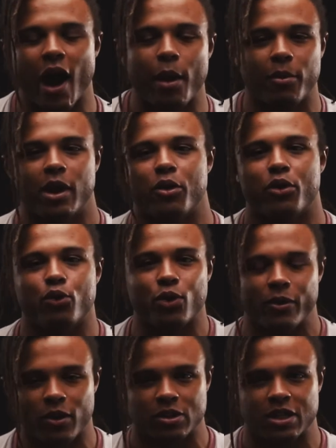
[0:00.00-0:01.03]
I'm here in
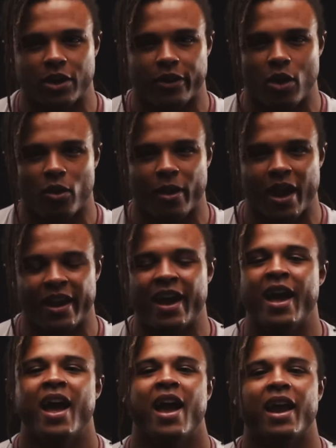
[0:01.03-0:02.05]
Greenville, South
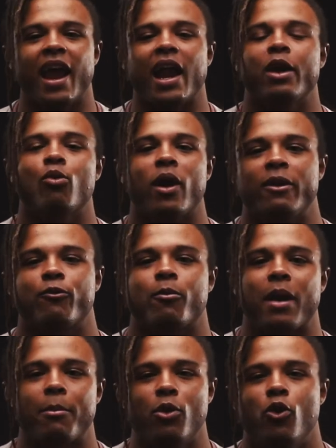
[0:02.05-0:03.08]
Carolina, getting ready for
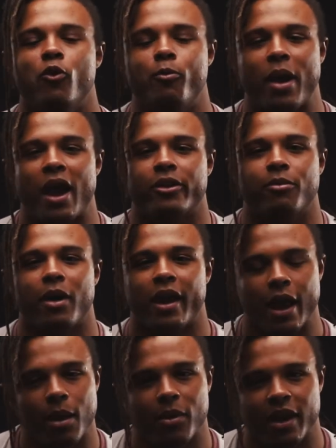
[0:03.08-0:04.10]
my move back to
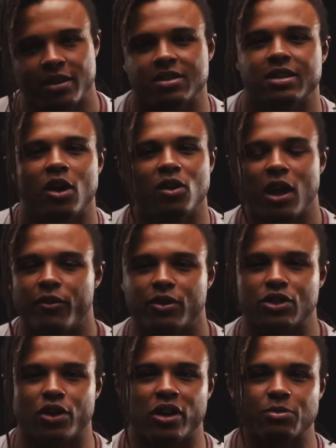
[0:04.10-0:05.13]
Miami to sell life
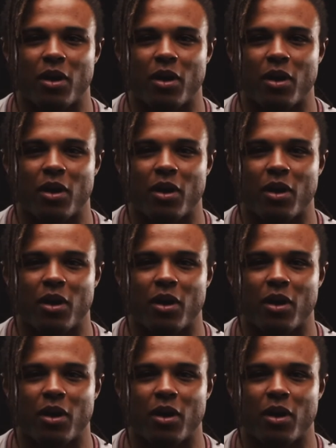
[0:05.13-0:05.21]
insurance